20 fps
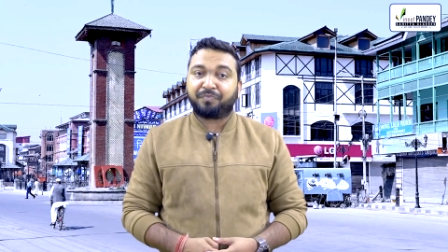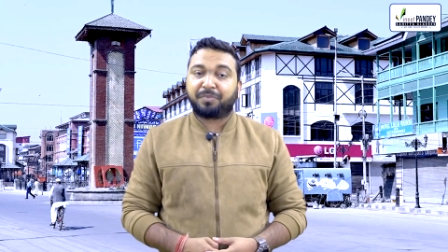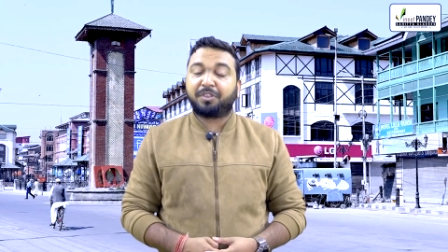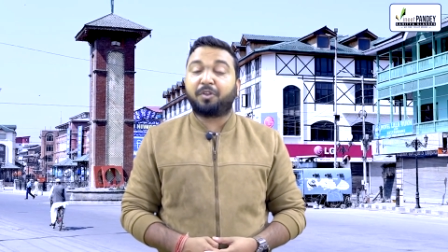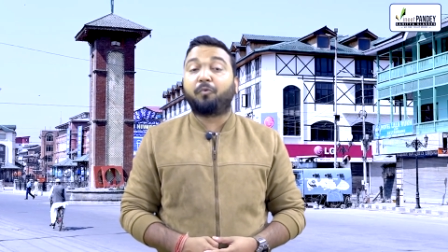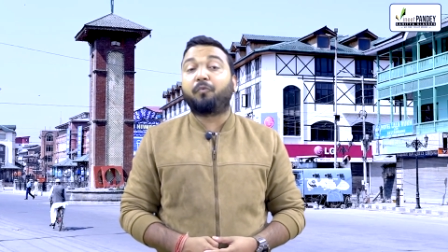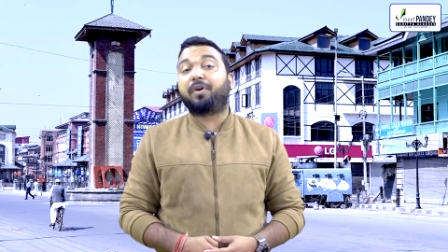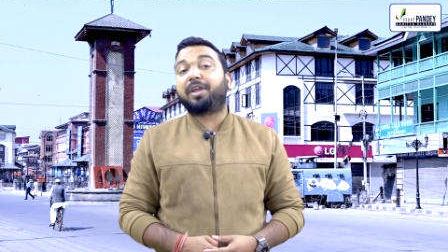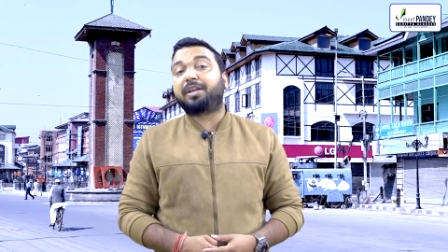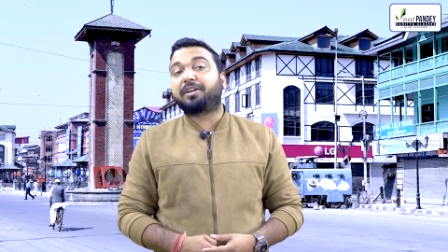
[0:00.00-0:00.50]

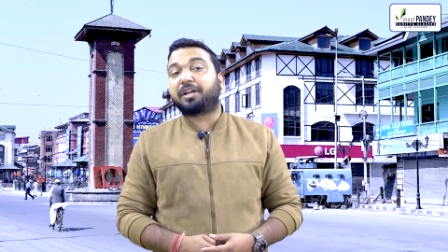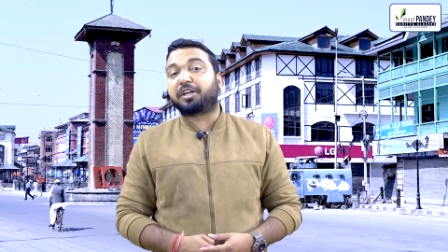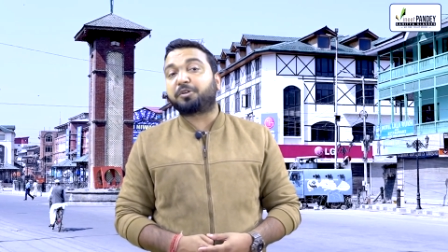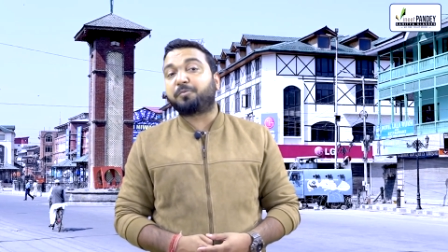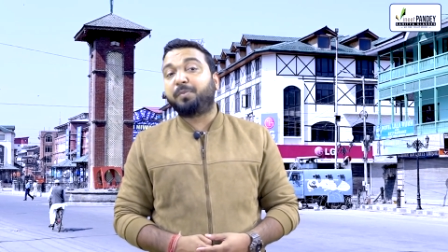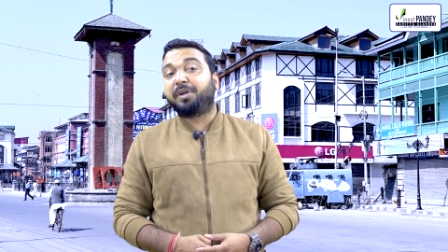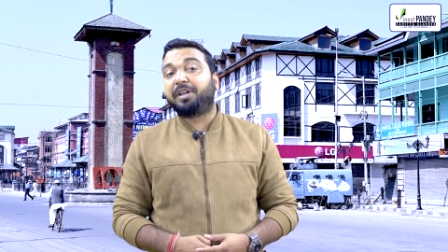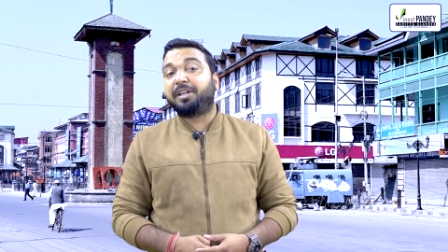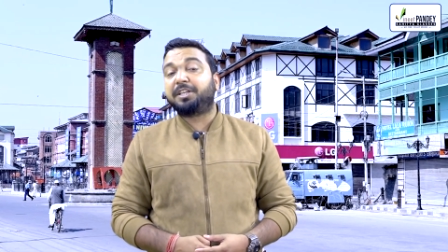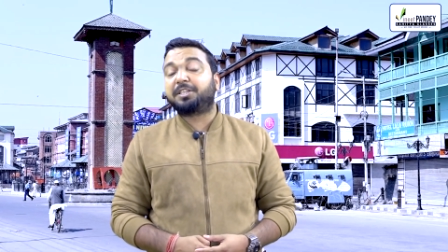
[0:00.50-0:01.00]
the way
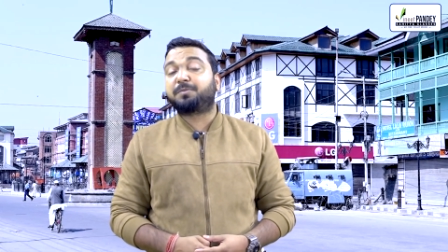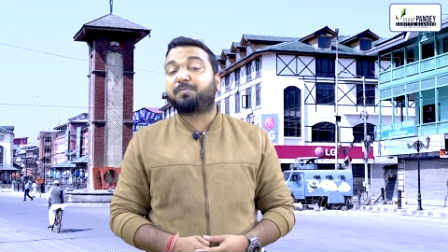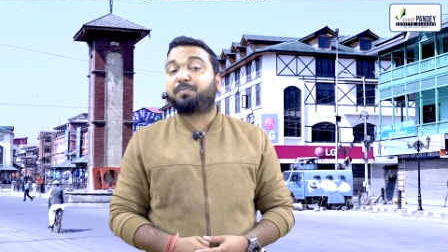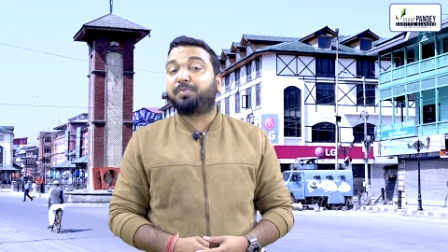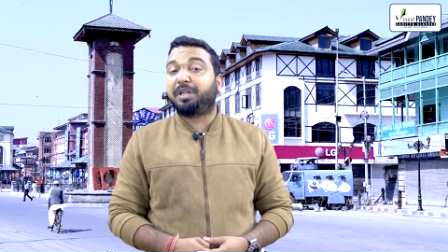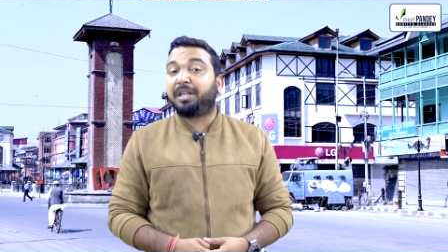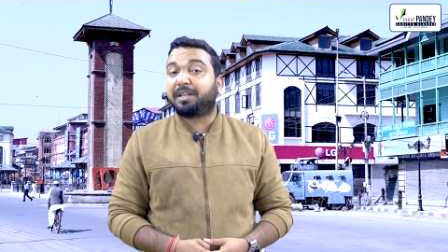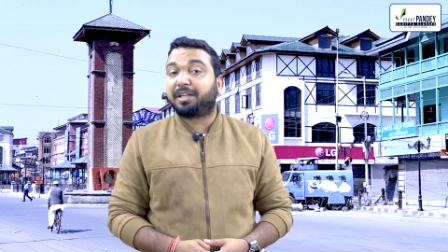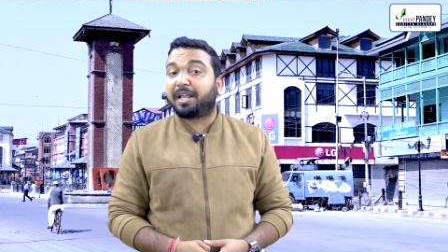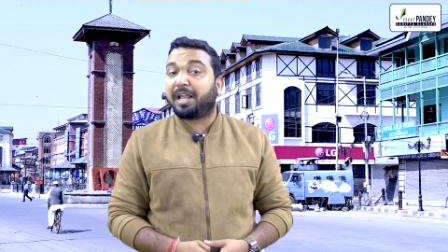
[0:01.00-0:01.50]
Kashmiris
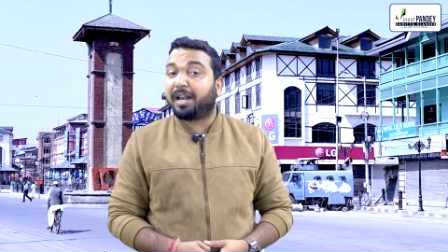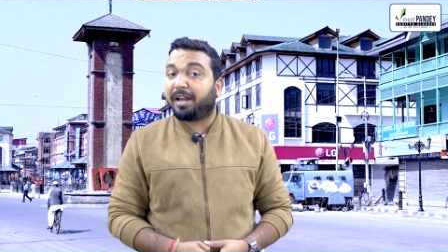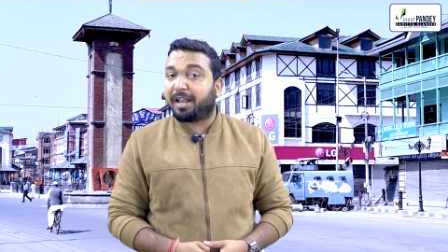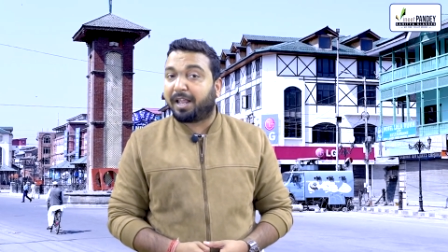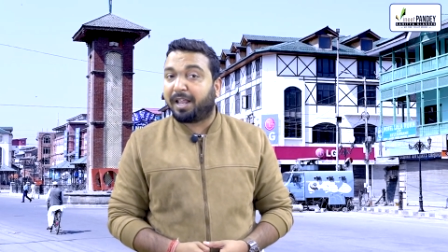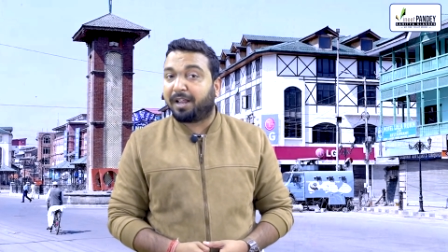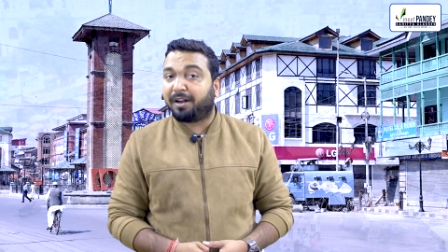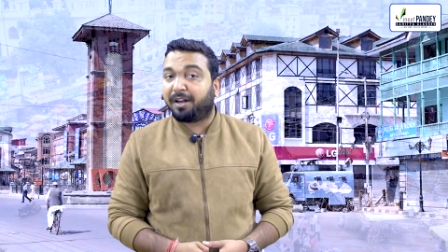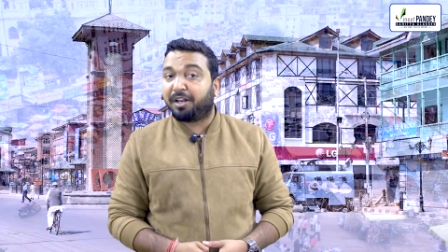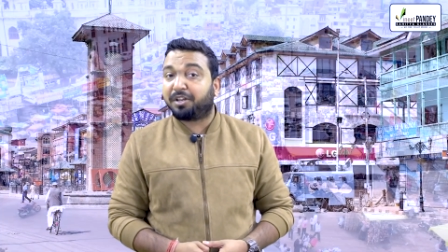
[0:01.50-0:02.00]
speak in
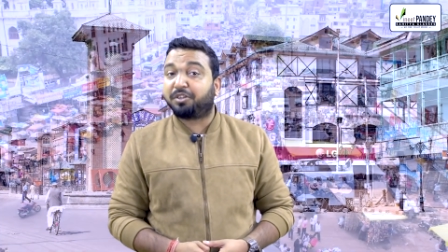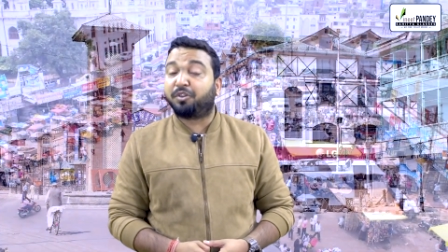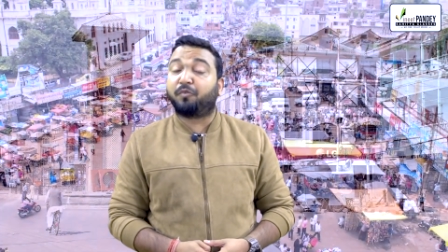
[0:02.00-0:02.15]
English,